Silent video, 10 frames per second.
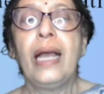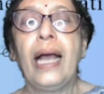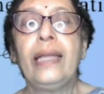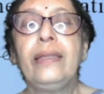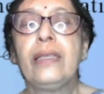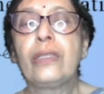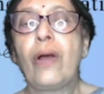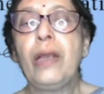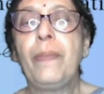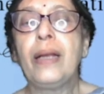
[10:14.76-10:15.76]
And the
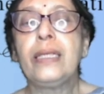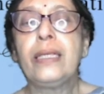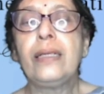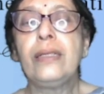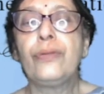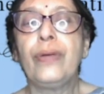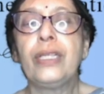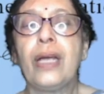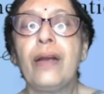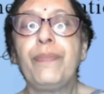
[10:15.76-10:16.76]
soil particles
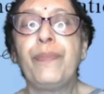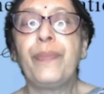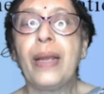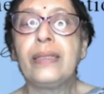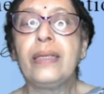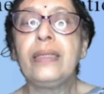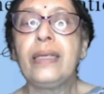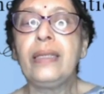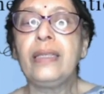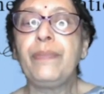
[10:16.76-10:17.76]
which are present
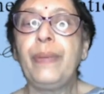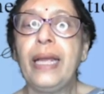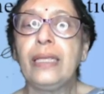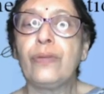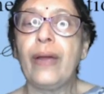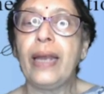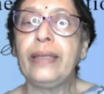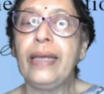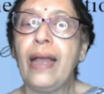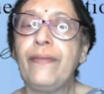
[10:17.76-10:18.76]
in the place
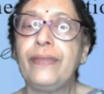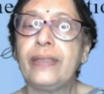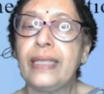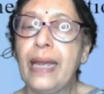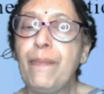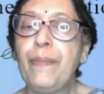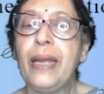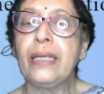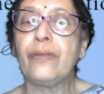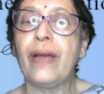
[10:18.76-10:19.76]
where they have, same
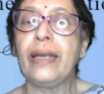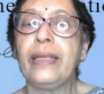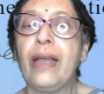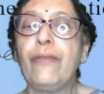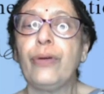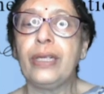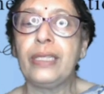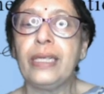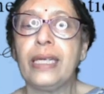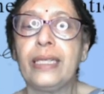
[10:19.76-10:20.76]
place where they have
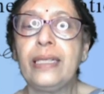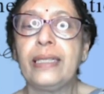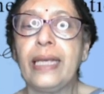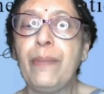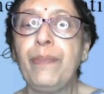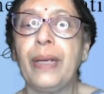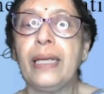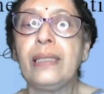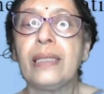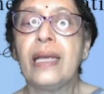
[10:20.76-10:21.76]
originated, same
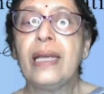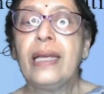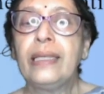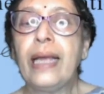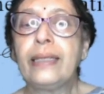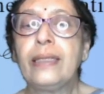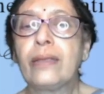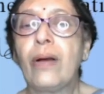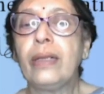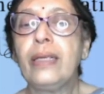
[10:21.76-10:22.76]
place, that
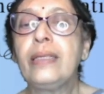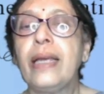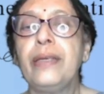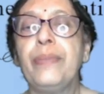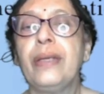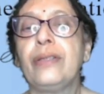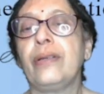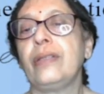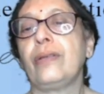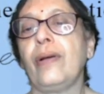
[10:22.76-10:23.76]
is called the
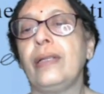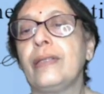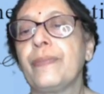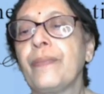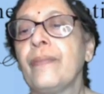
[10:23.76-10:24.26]
sedimentary soils.